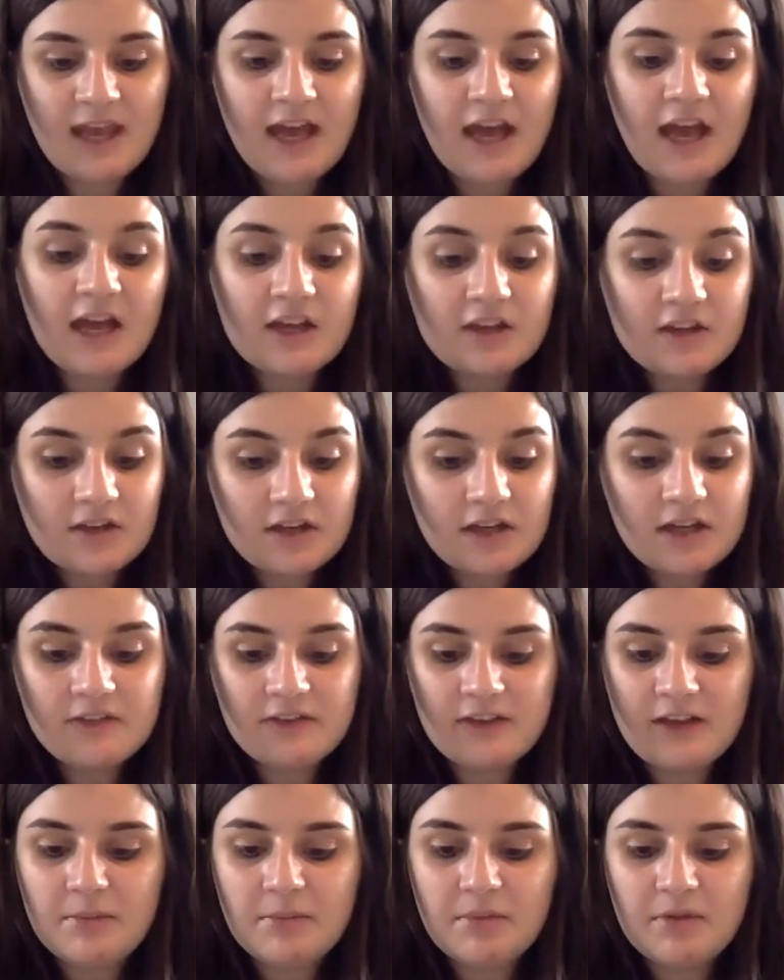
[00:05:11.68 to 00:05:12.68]
A good
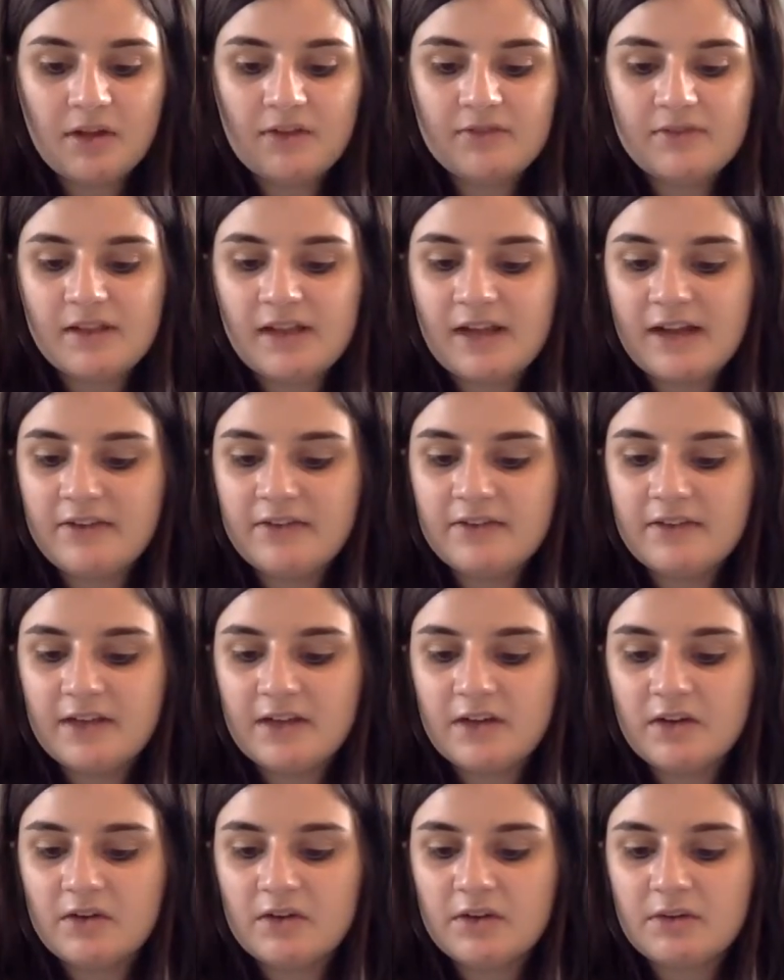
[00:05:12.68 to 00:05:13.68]
example of the life
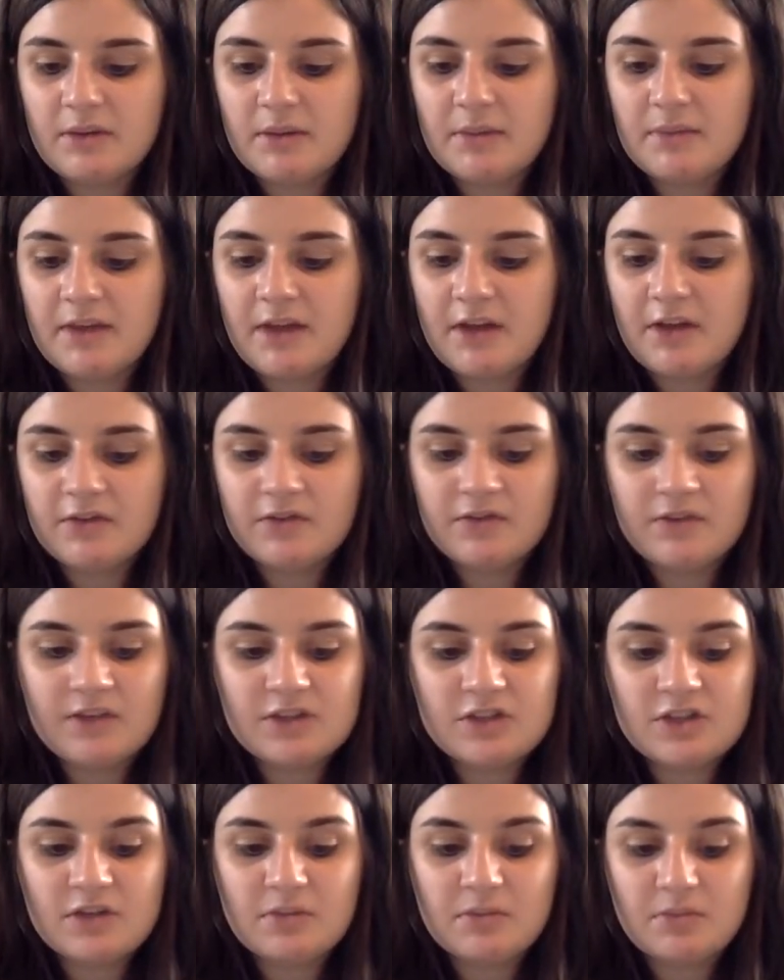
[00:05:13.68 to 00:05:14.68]
cycle that reptiles,
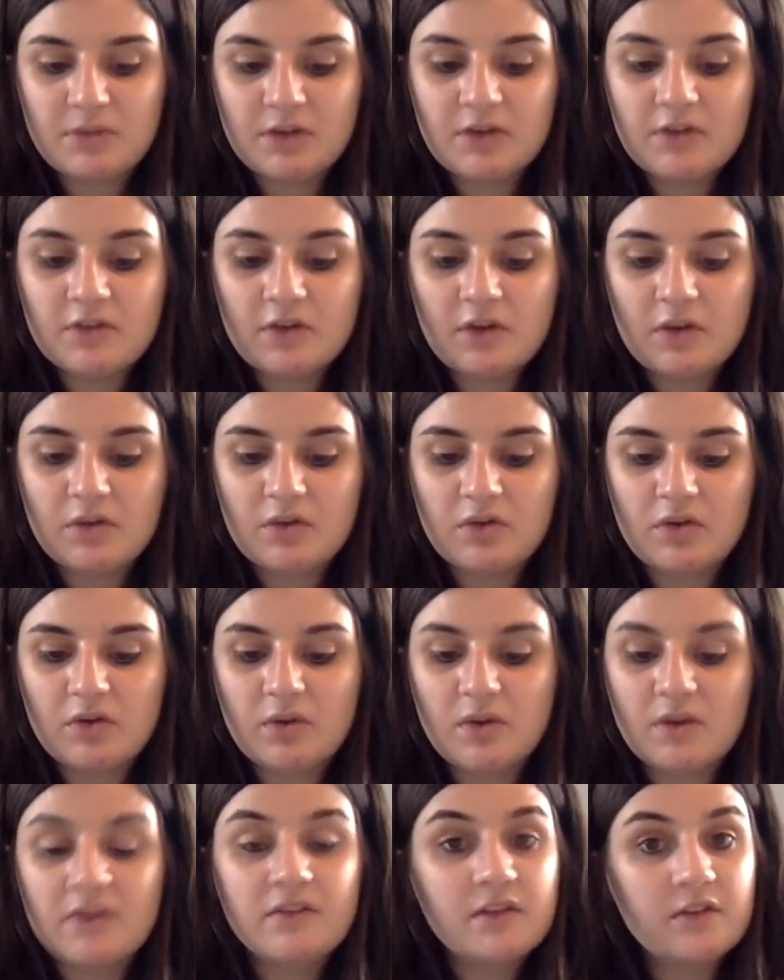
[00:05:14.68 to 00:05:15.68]
fish, and birds go through
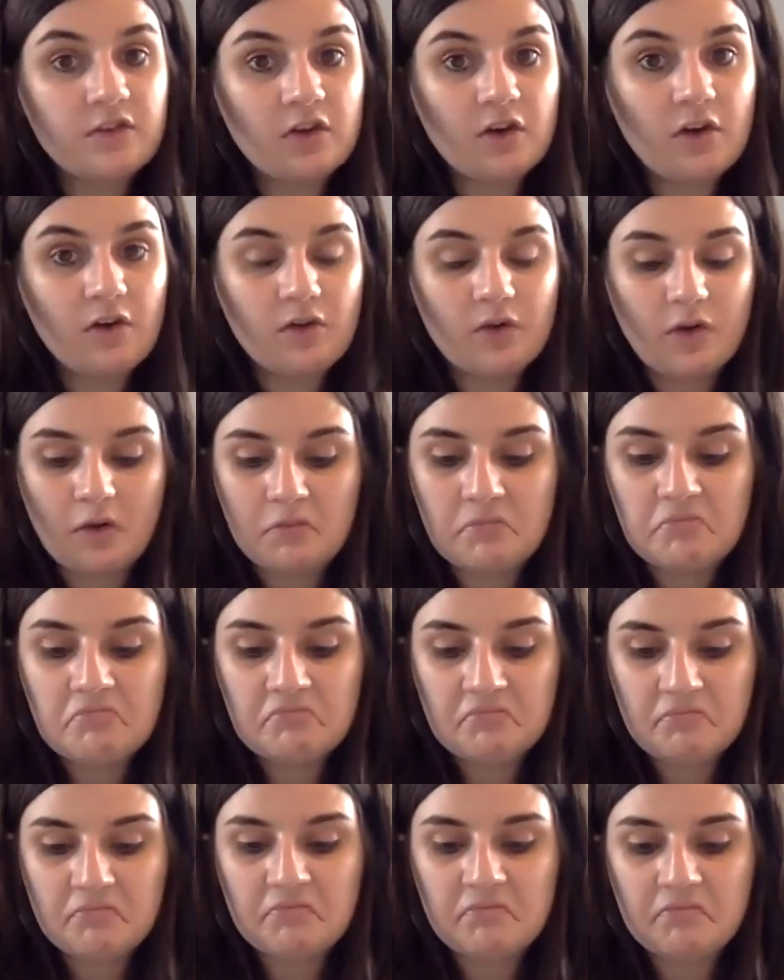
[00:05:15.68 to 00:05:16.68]
is the turtle.
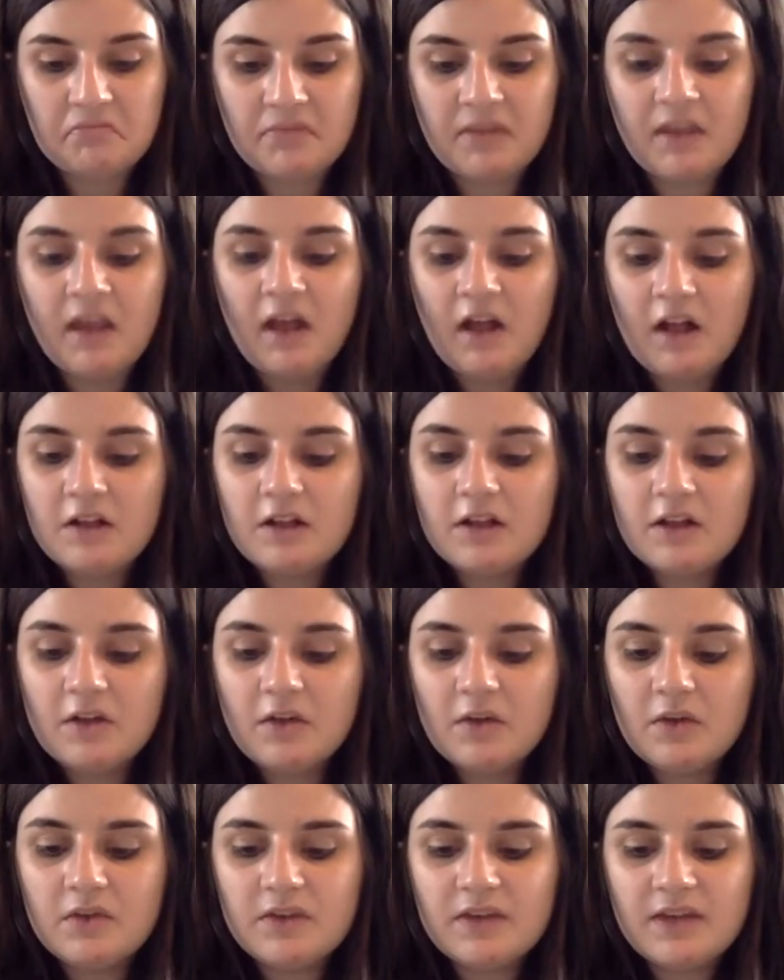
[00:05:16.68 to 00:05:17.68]
Look
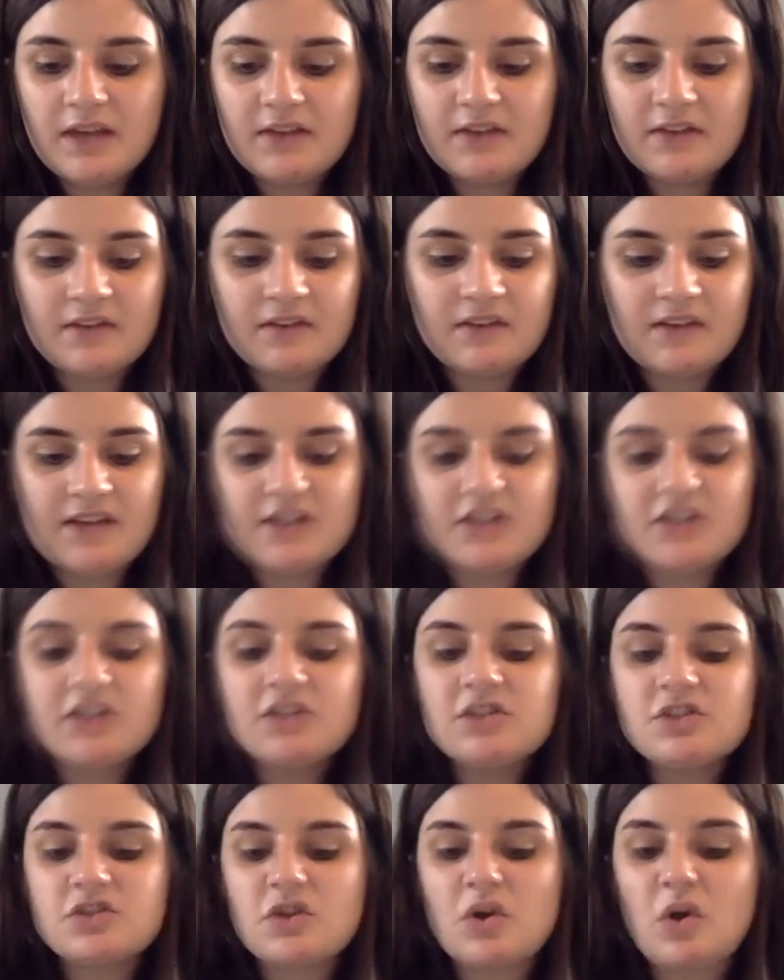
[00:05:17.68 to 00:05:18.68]
closely at the
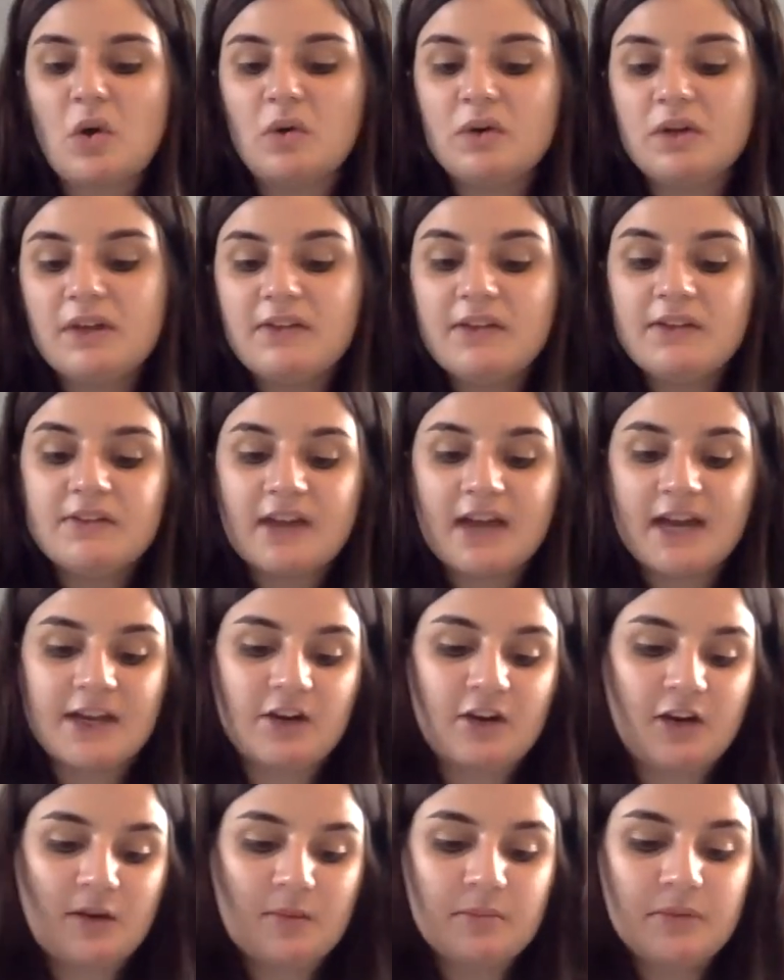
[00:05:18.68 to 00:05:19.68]
stages shown in the
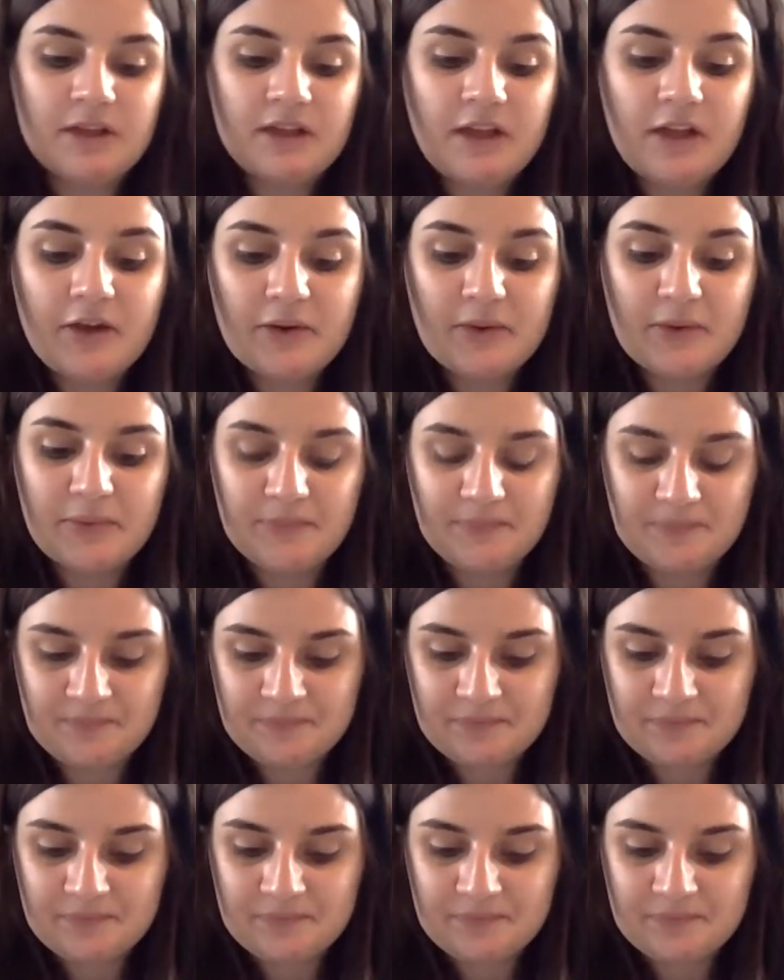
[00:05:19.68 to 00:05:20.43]
diagram below.